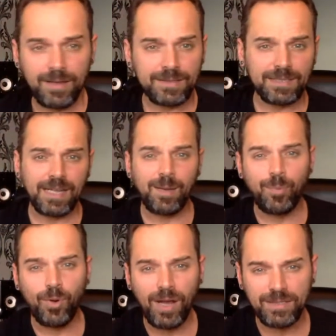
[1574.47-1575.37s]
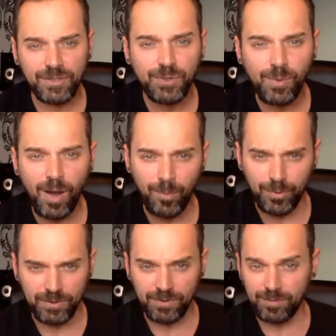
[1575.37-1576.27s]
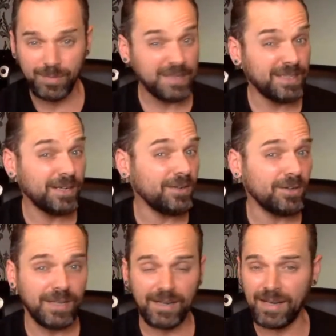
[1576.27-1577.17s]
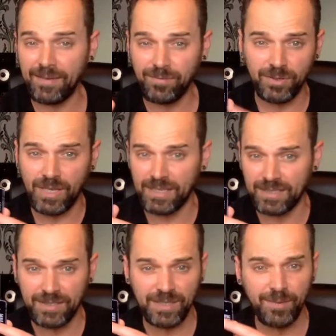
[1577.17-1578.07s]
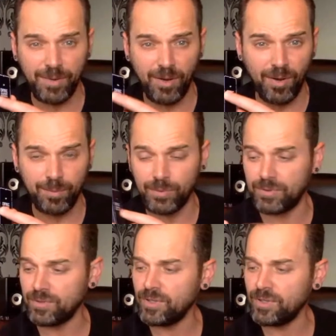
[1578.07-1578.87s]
The teleport has two outputs, but they're not labeled as stereo outputs.